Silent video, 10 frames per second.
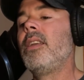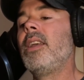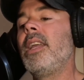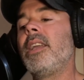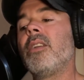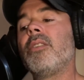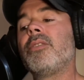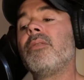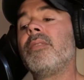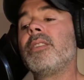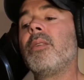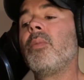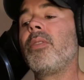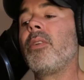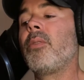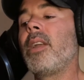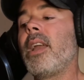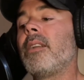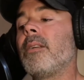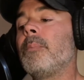He could also visit with the Creator.